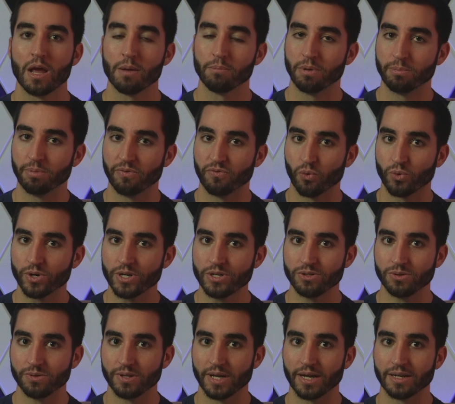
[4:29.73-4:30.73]
But before you
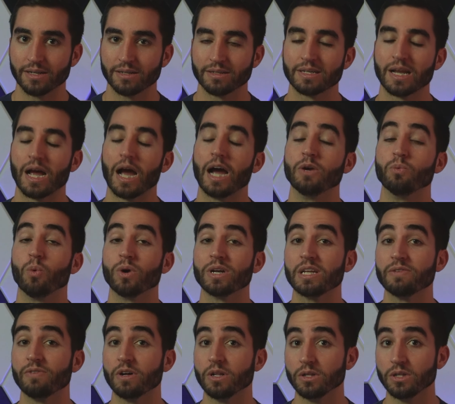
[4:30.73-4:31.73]
do that, I want to
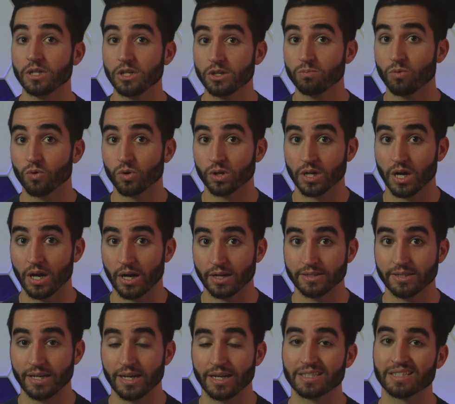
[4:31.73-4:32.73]
give a little more
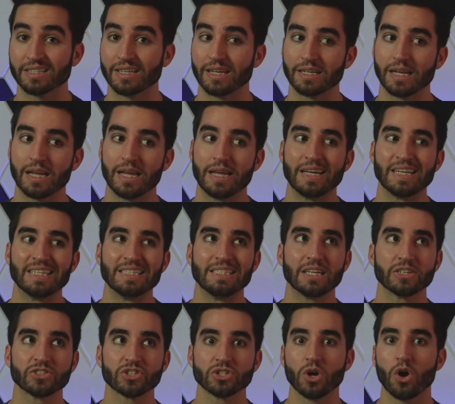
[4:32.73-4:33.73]
context that
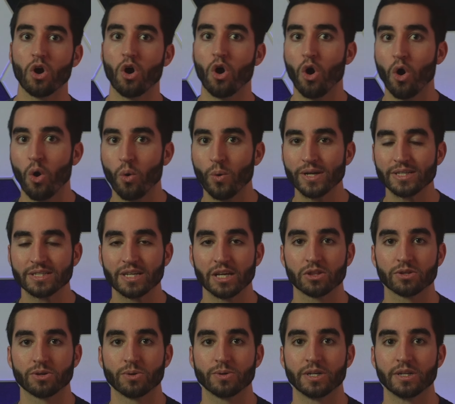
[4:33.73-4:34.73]
doesn't always get
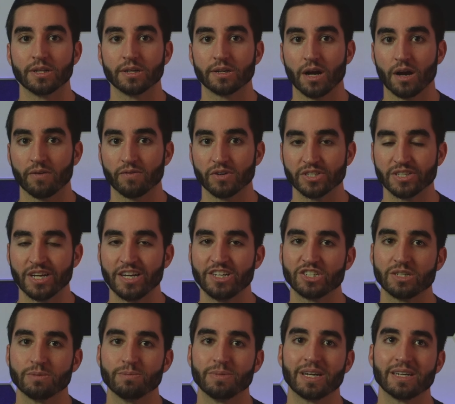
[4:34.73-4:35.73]
thrown into the
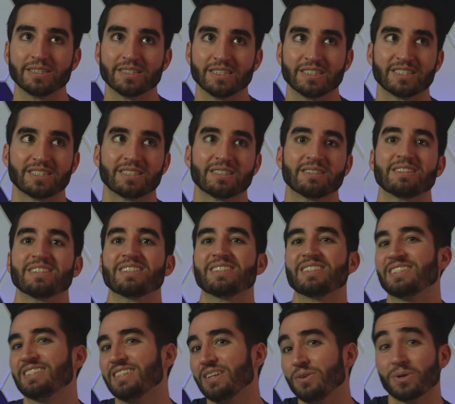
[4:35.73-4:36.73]
conversation because it's
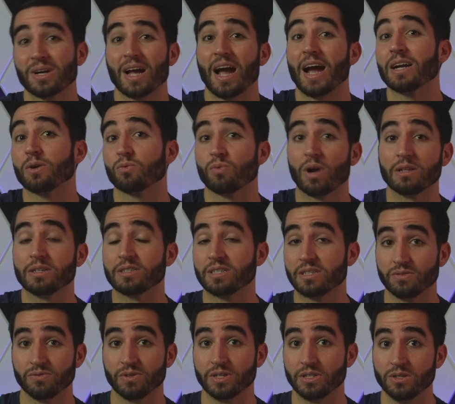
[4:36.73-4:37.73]
still kind of
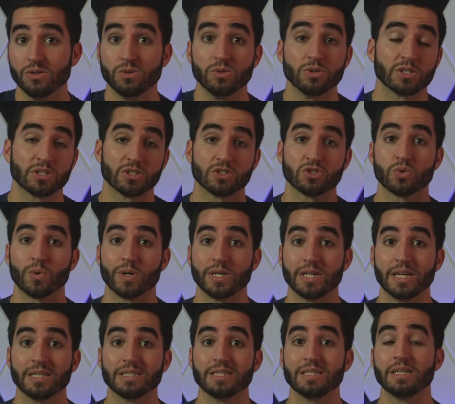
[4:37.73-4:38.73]
relatively new since
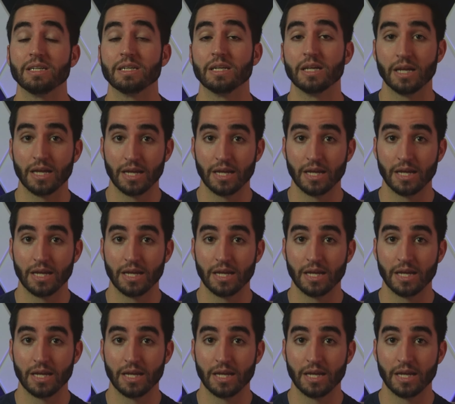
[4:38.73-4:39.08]
2018,